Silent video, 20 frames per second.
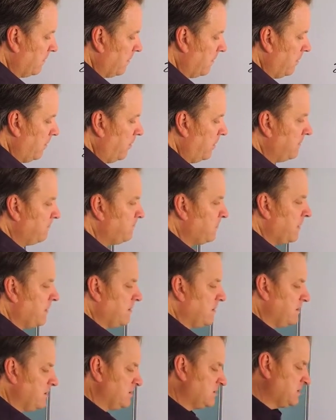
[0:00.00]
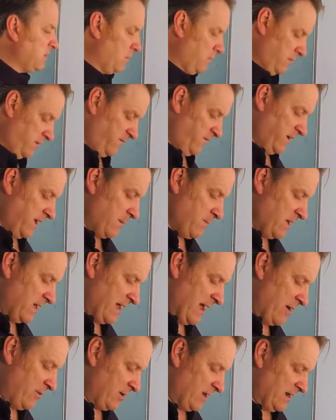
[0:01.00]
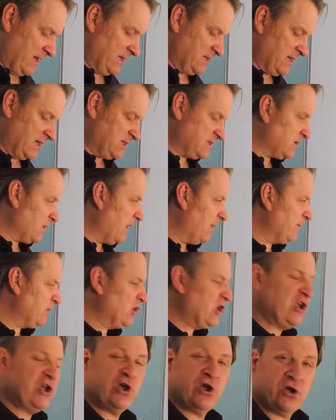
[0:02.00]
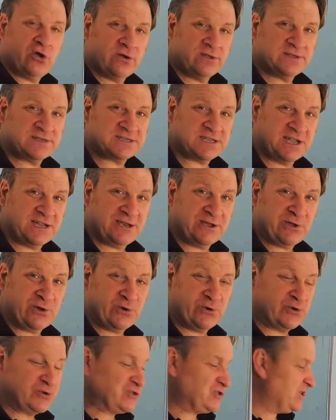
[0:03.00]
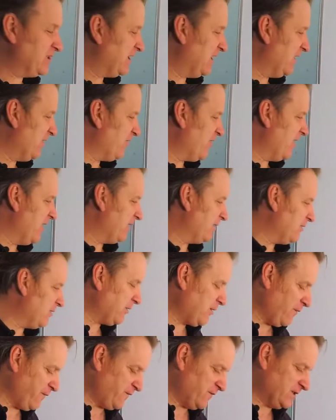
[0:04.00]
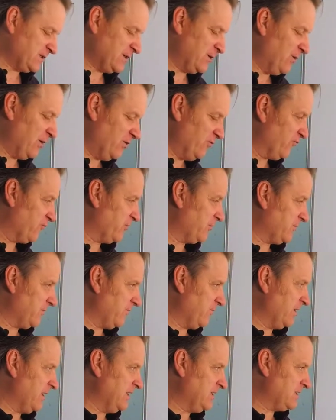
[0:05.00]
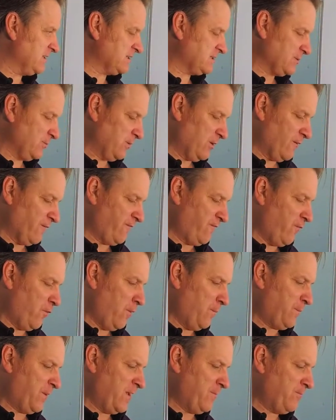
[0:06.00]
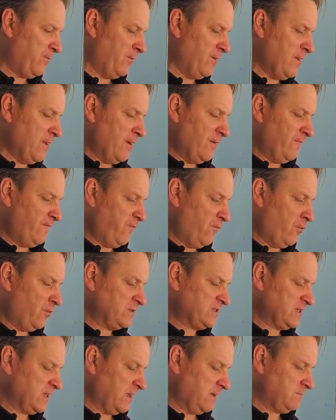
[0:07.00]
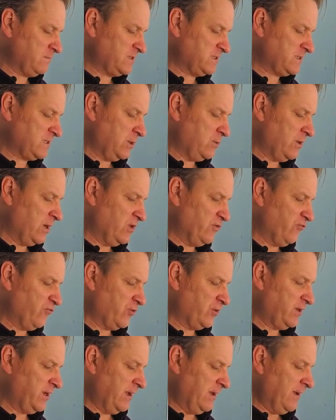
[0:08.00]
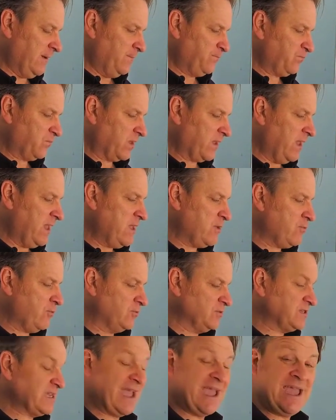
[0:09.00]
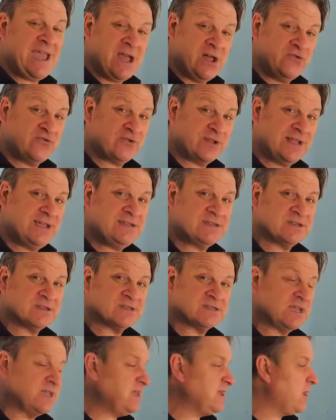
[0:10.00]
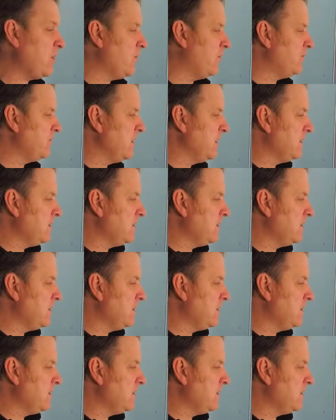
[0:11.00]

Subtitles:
All right. So if I get my calculator here, so I'm going to err on the side of caution here, right? I'm to go for 200 litres. So we've got four people, four times 200 equals 800 litres. There you go.